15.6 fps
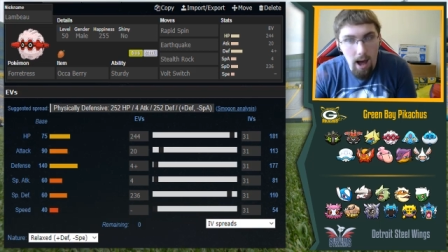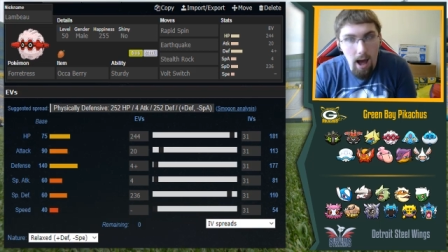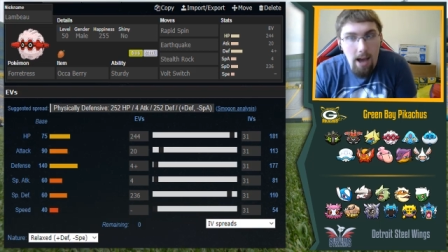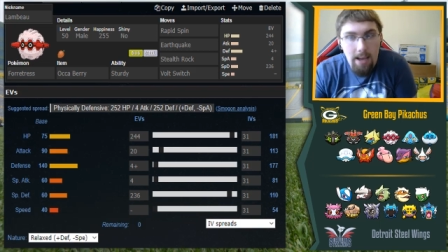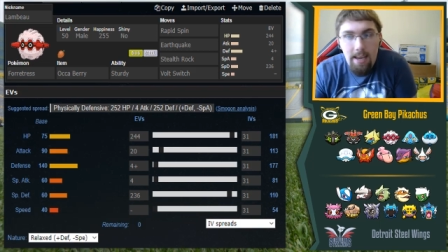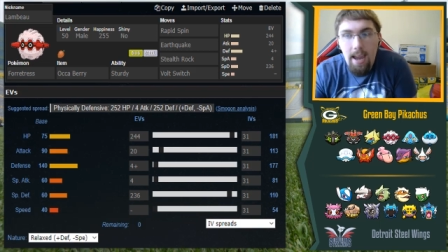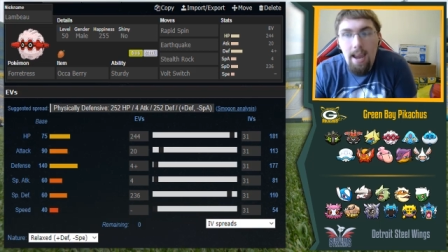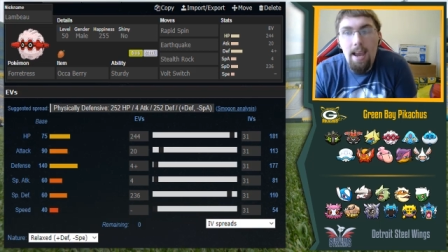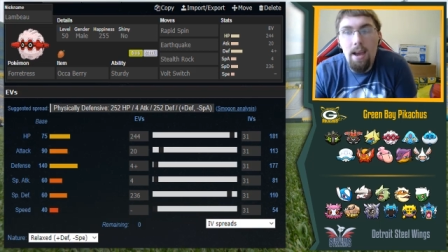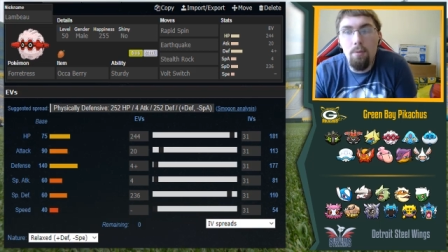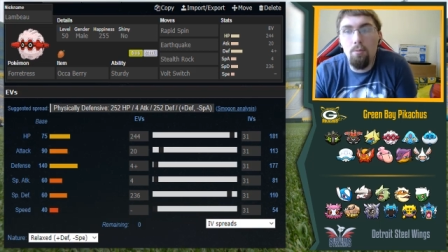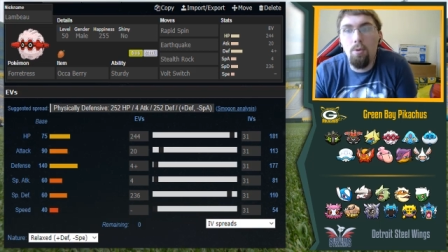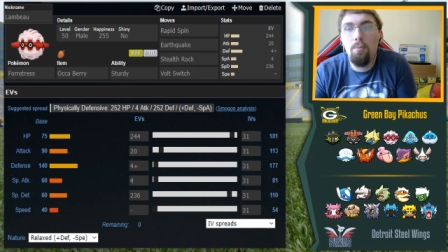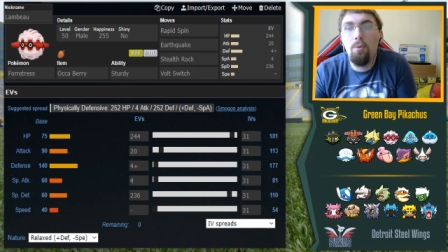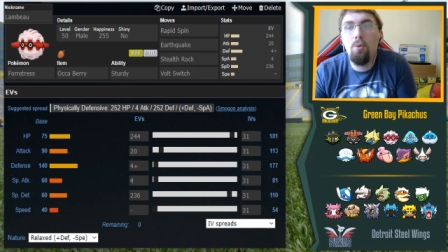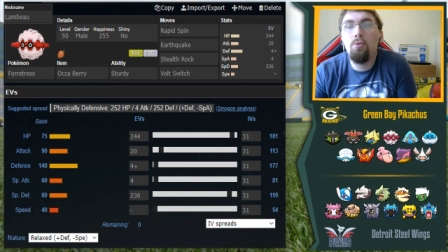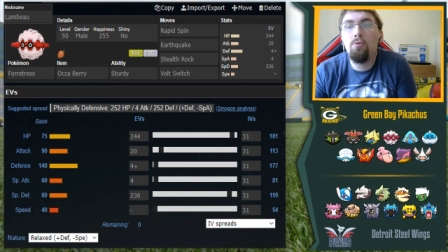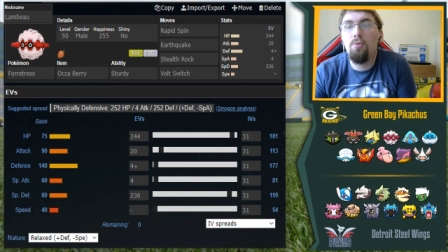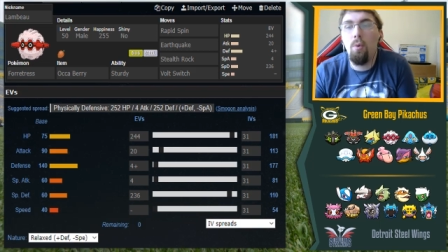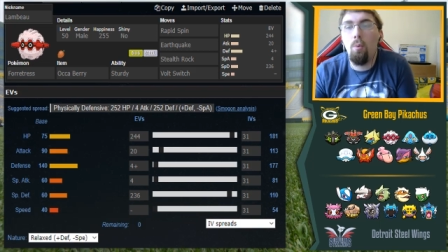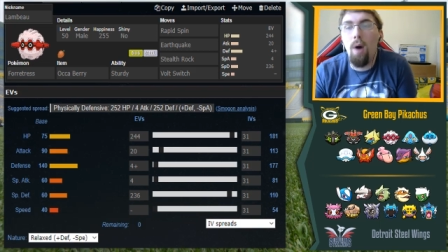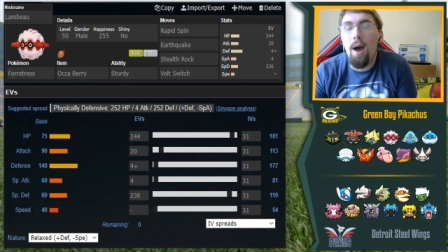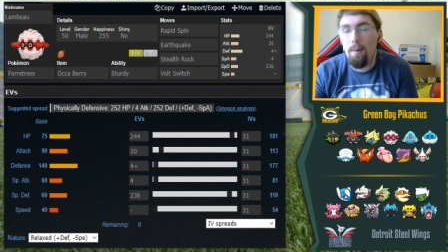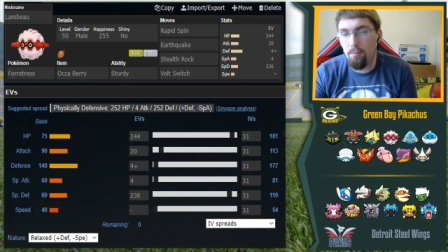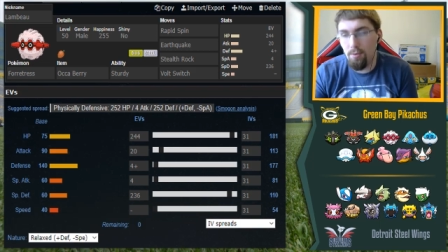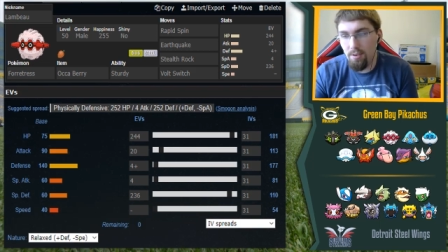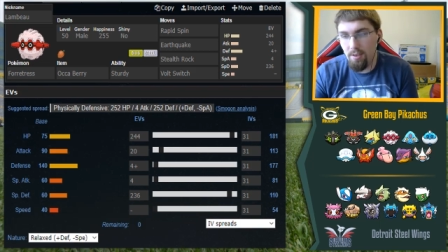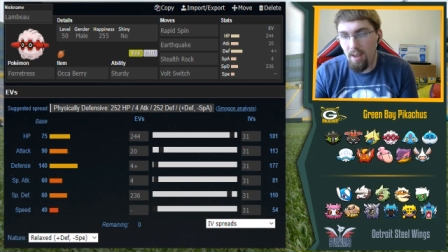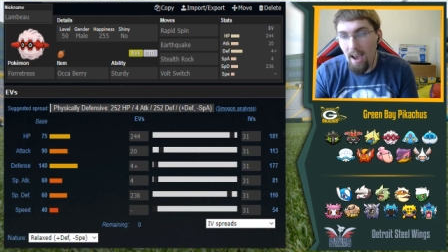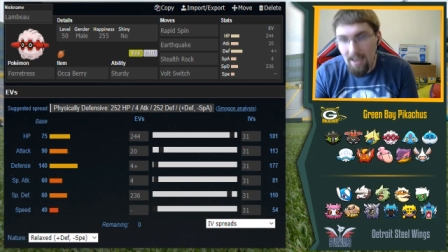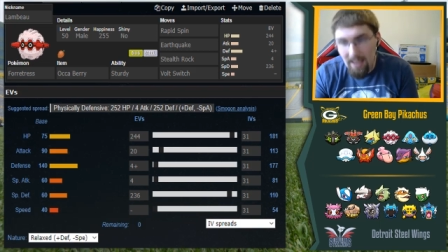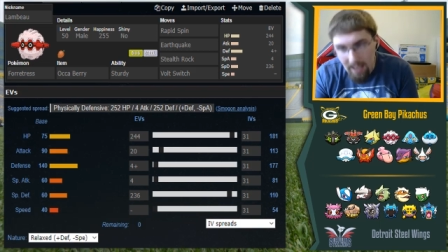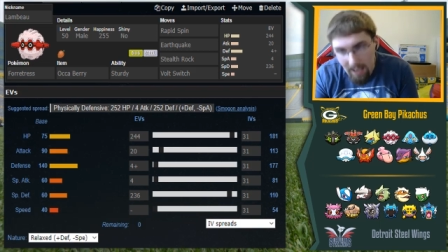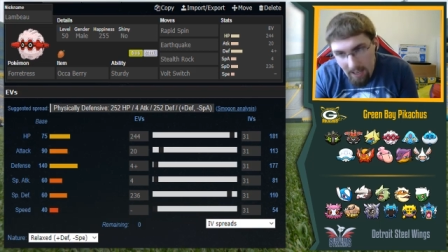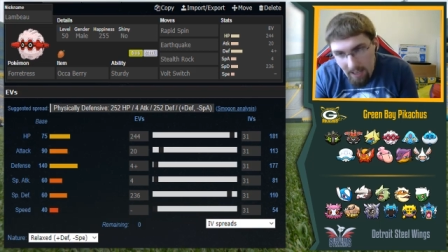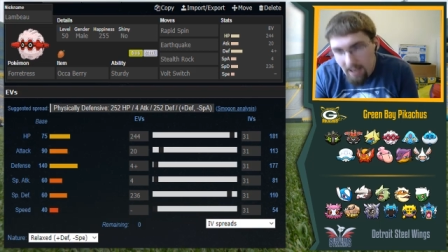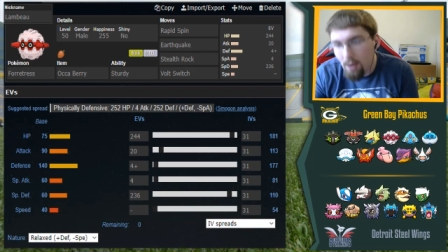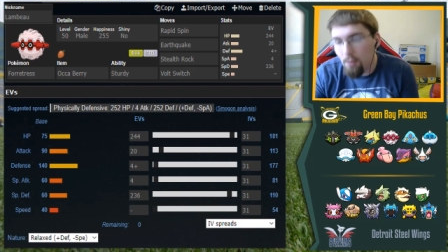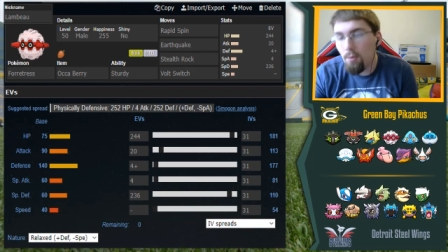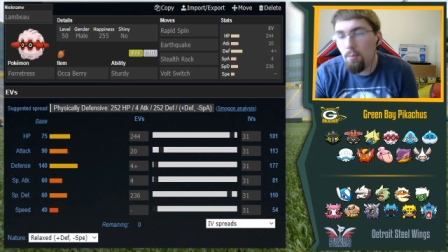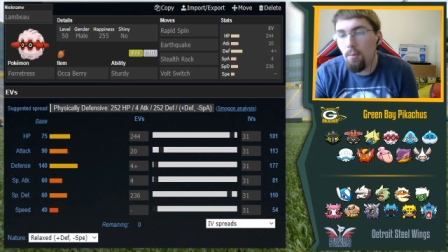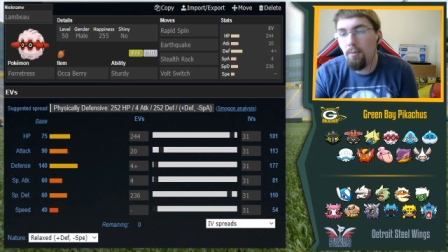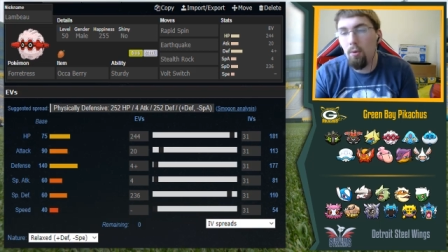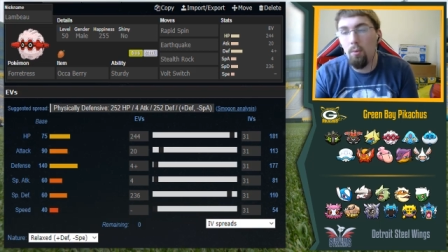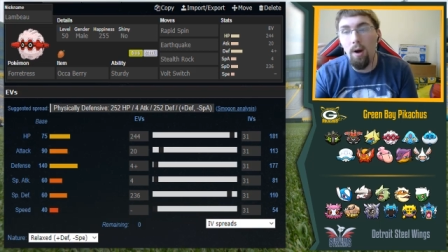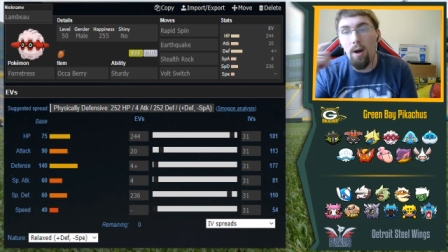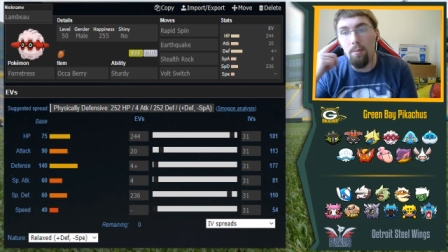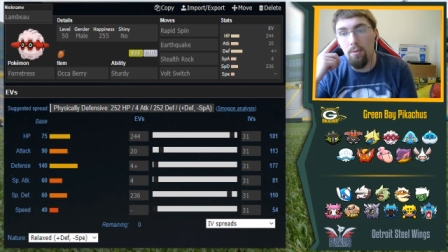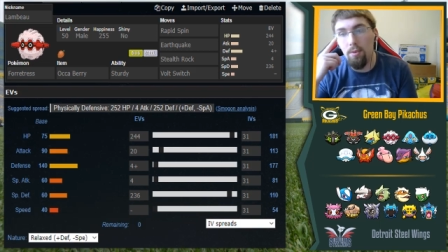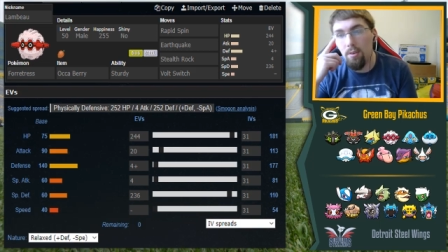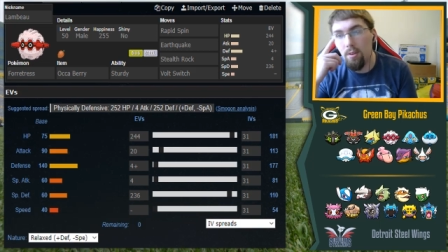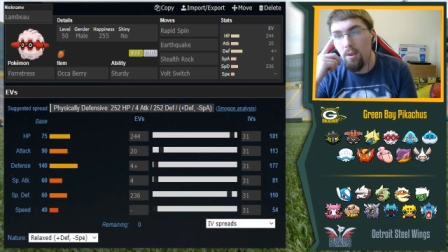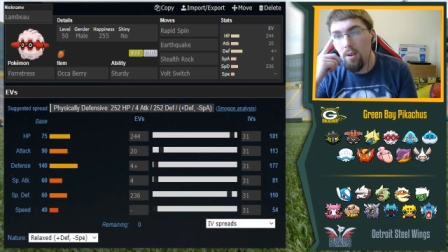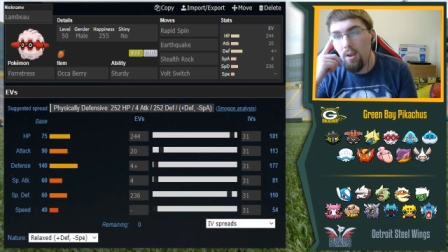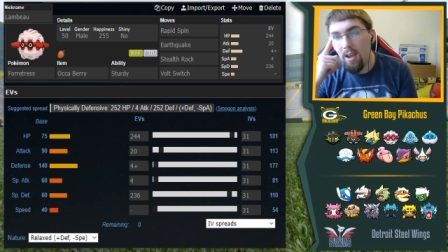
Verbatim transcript: I can't remove the webs. I can't remove the webs.